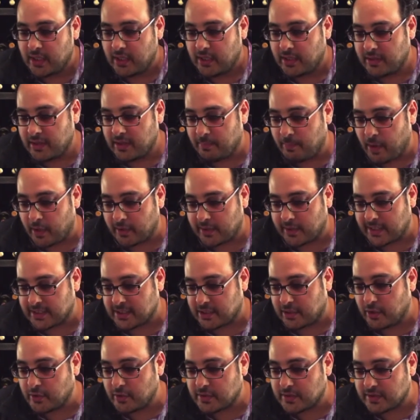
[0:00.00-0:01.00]
the part that's
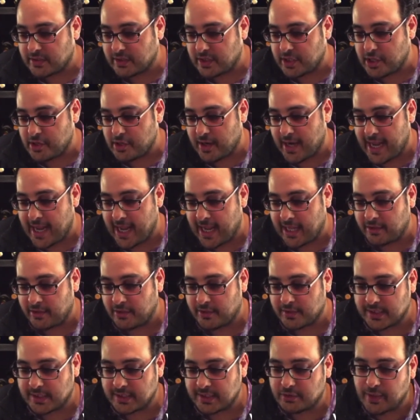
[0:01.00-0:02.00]
closest to your hand,
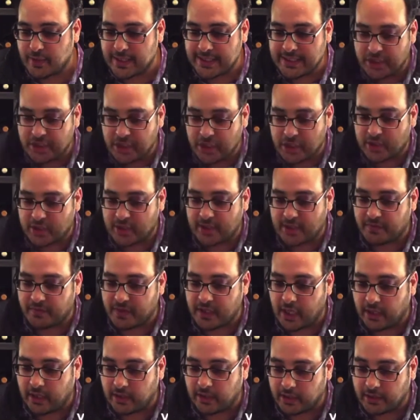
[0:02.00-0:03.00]
there's a transition of
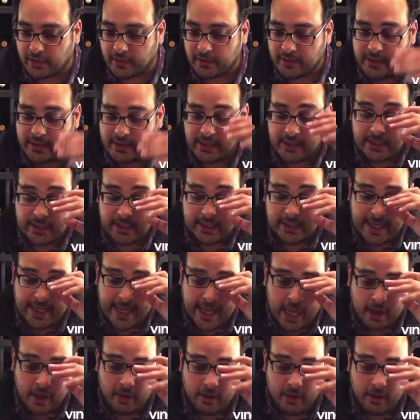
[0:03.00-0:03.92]
color. Now,